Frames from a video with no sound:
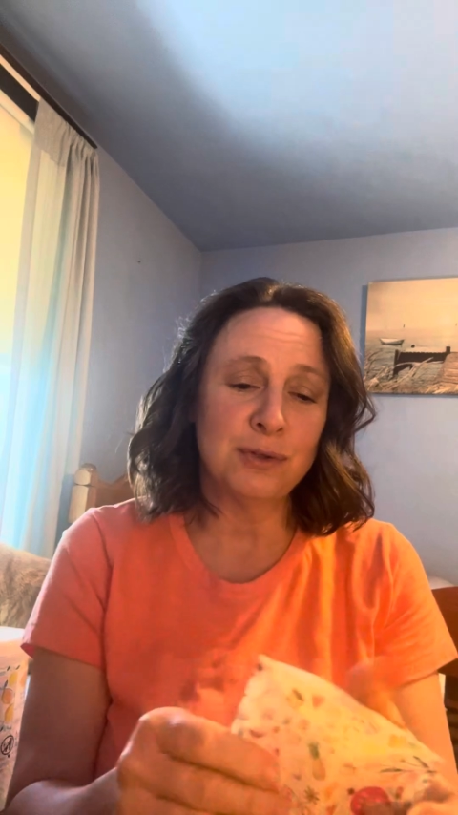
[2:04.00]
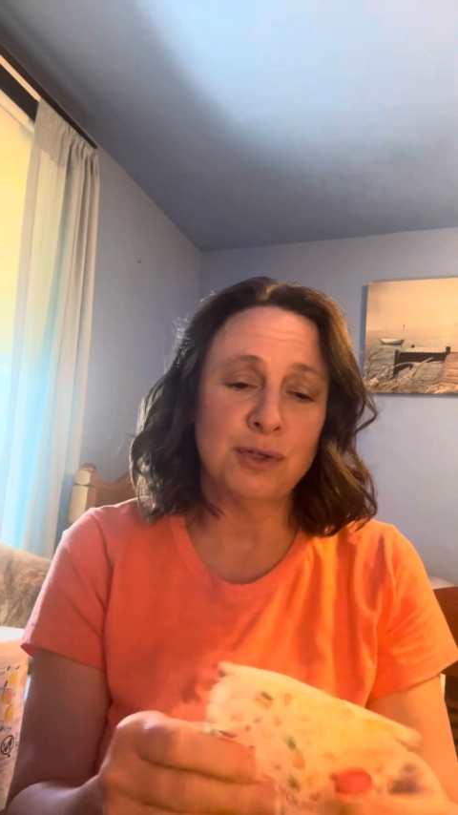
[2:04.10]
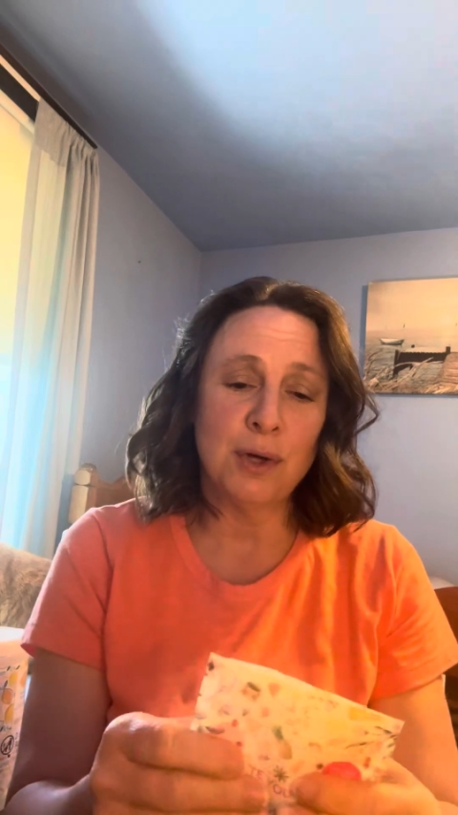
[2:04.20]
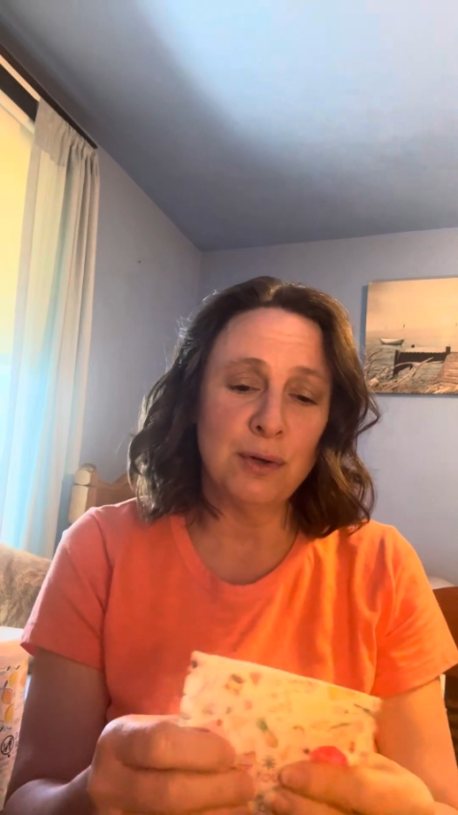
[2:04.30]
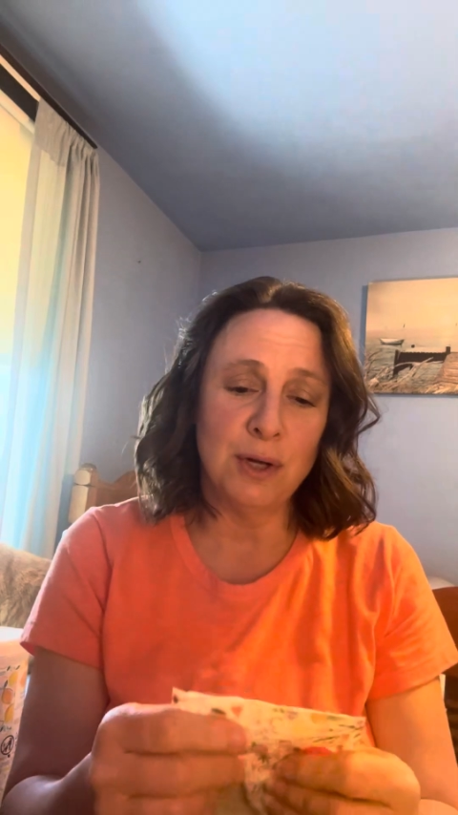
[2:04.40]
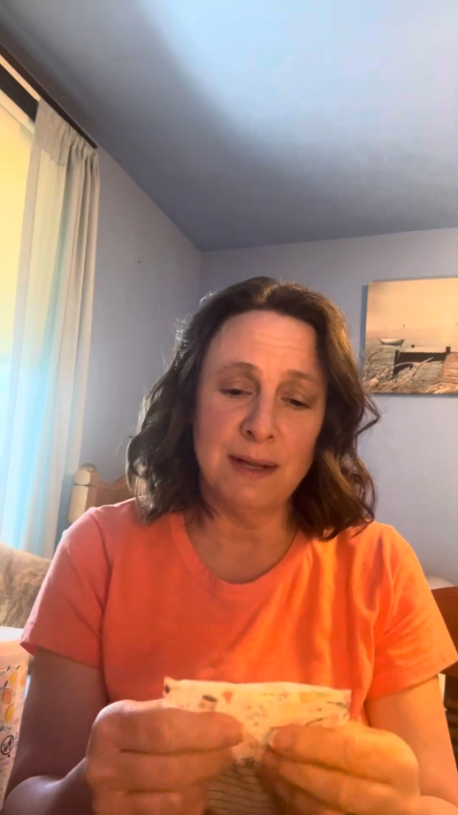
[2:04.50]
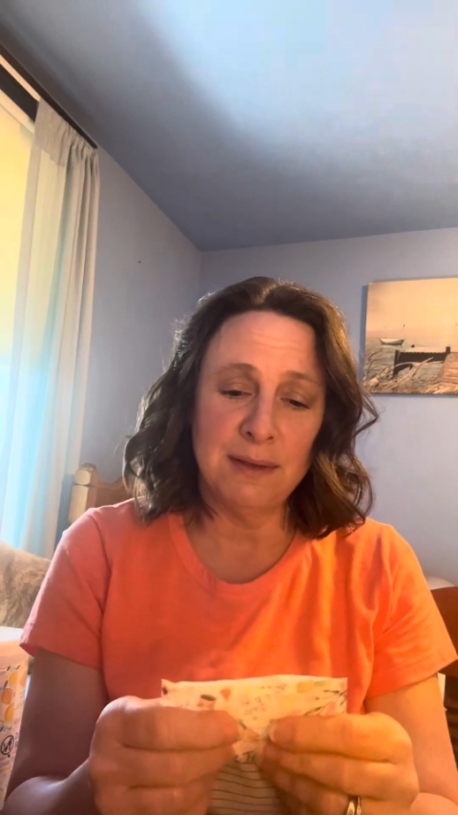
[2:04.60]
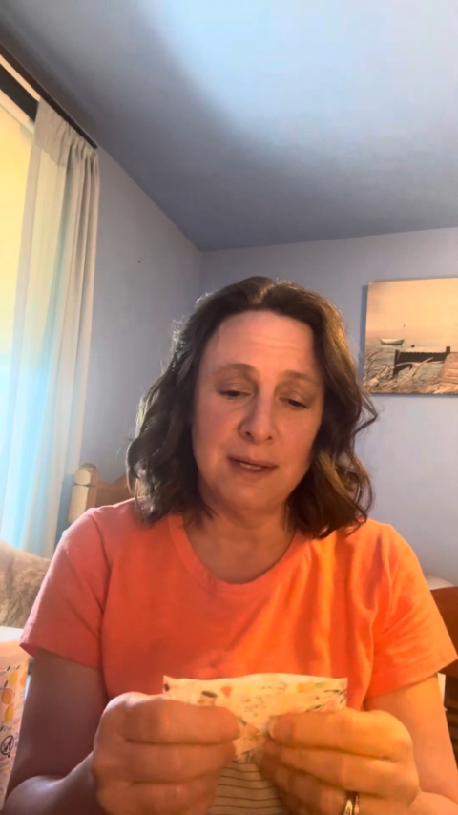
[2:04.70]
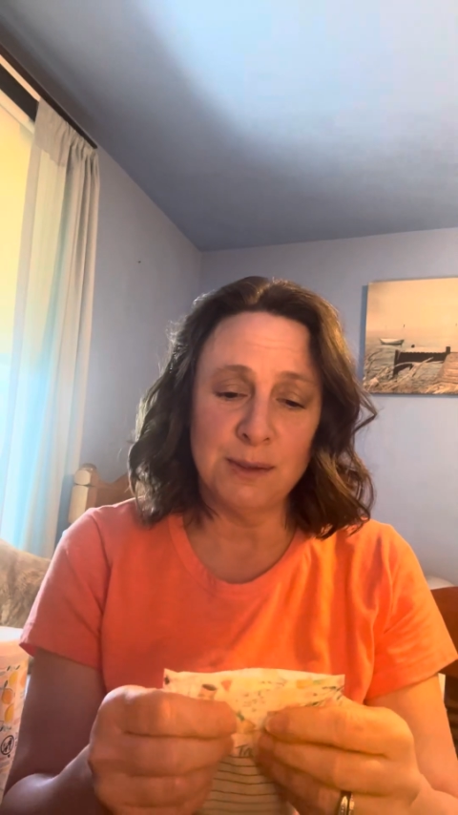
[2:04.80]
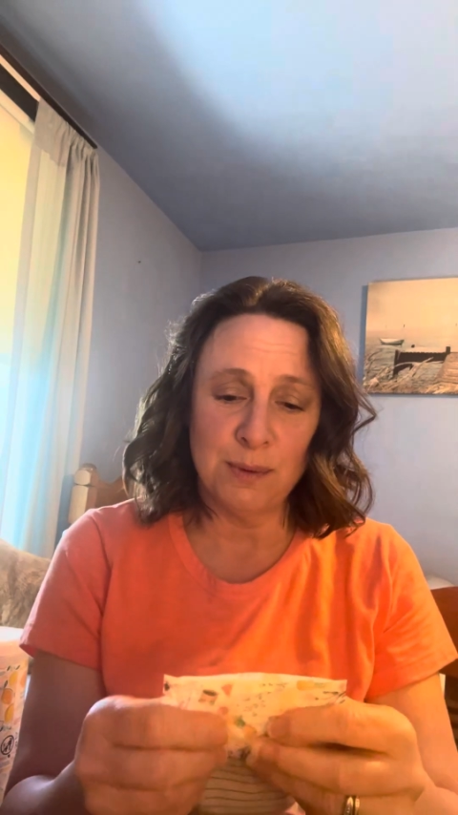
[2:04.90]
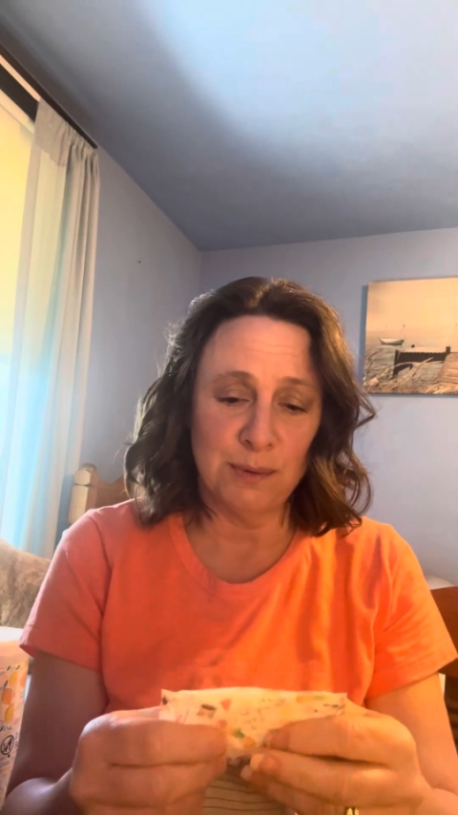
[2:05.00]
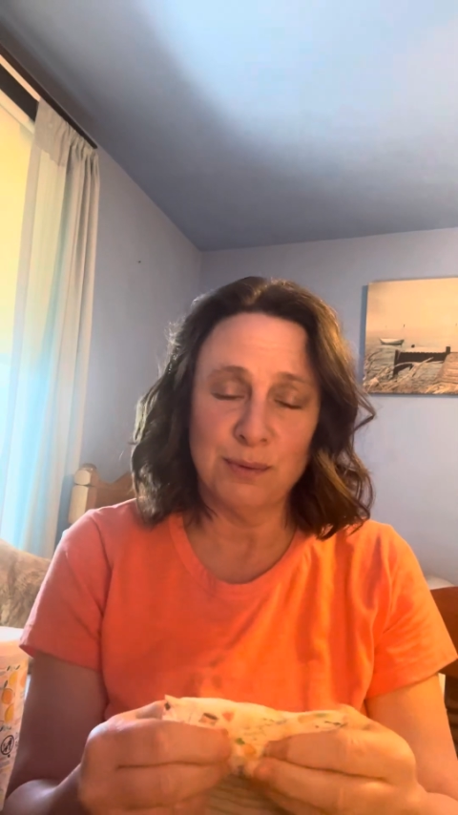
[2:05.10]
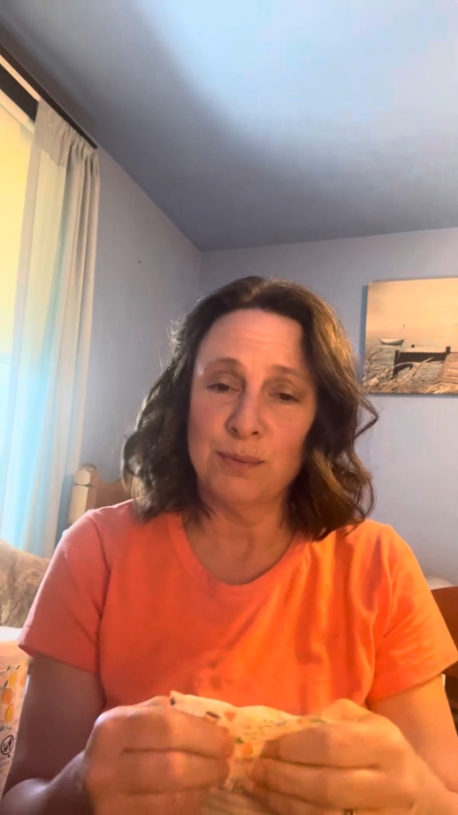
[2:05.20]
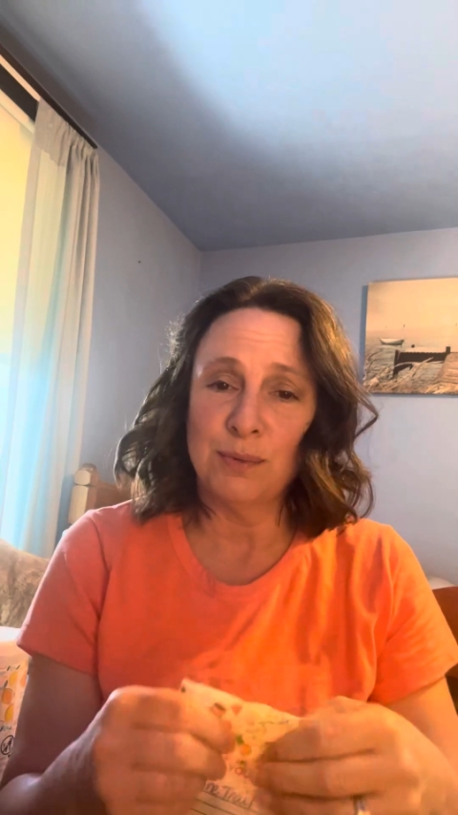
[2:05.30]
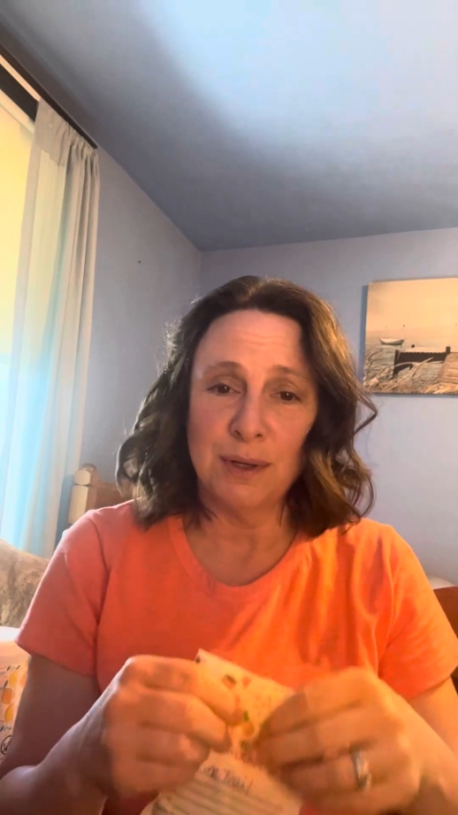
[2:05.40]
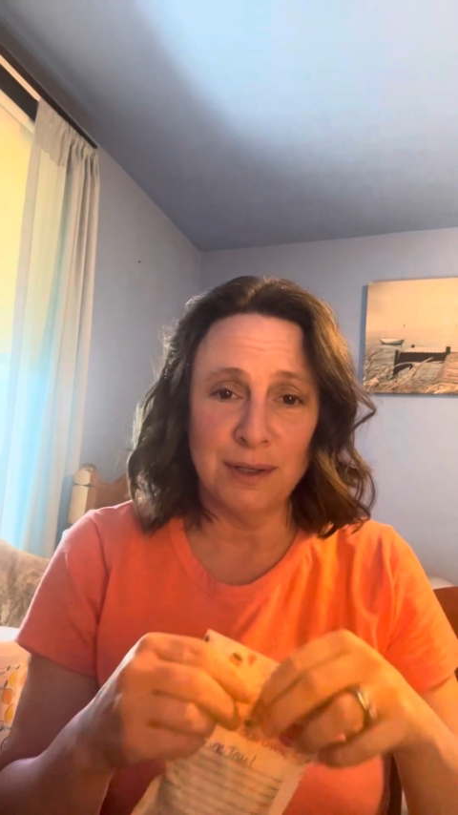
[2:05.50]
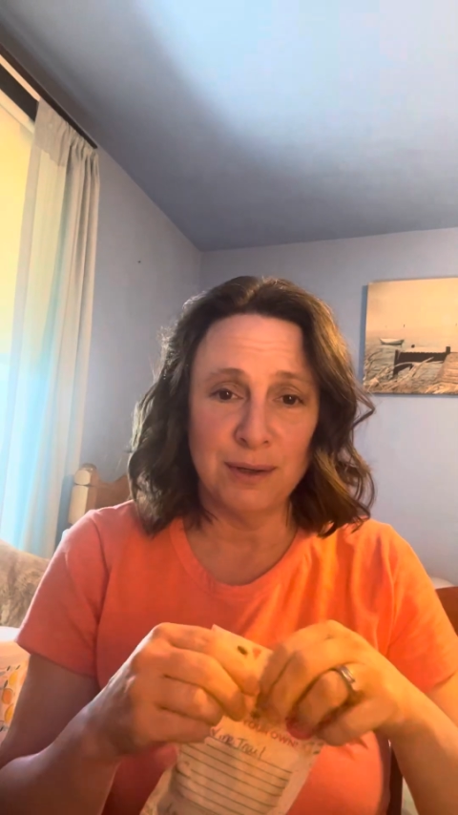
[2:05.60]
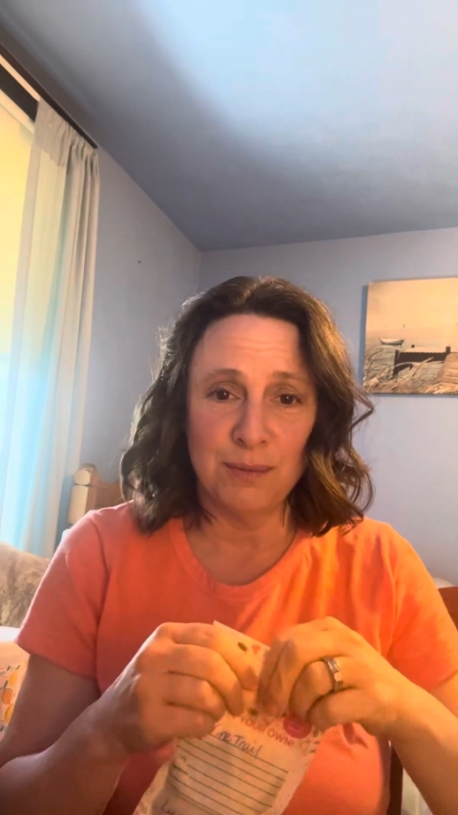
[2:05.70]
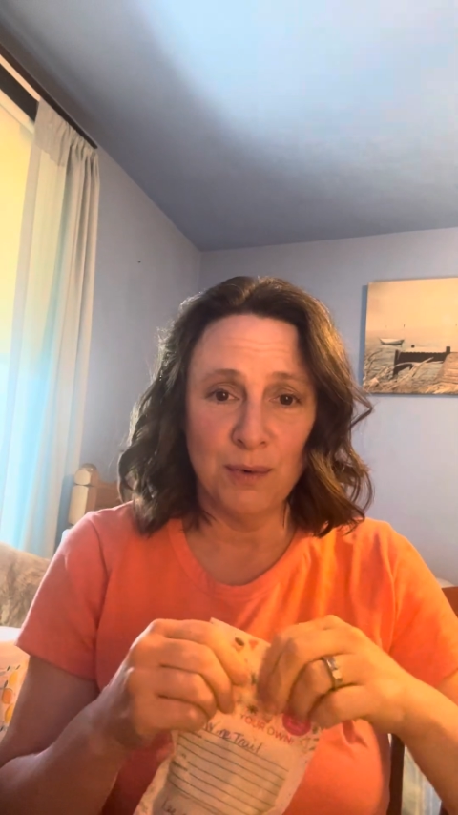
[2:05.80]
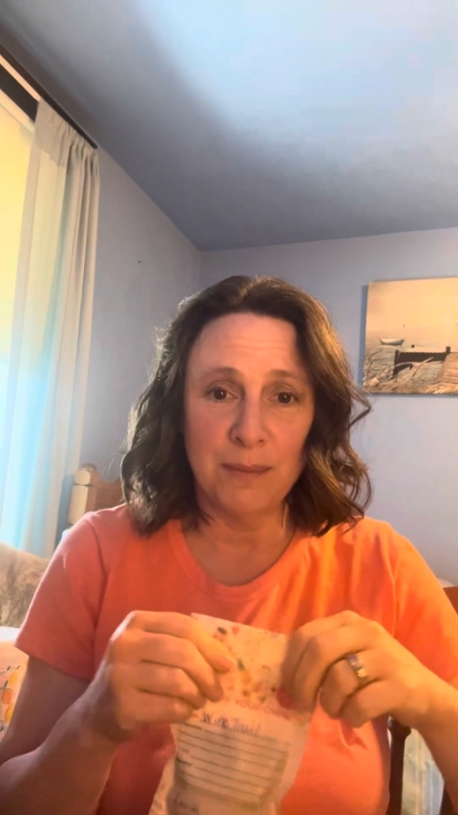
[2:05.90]
so good. And this one was really
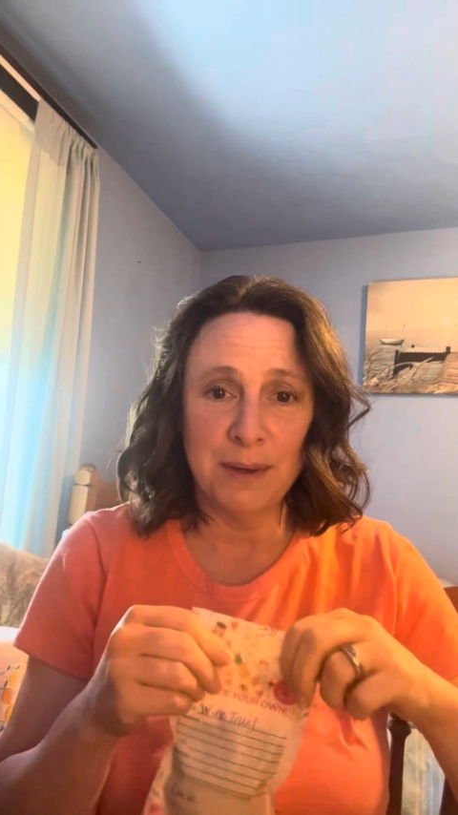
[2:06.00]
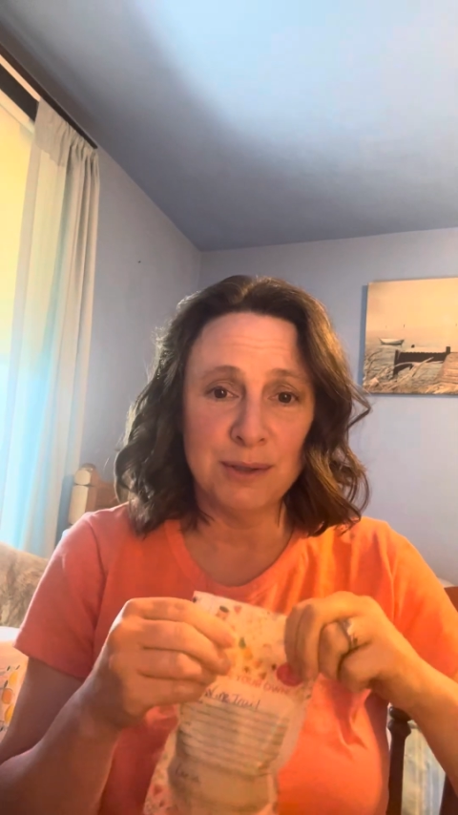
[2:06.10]
good warming.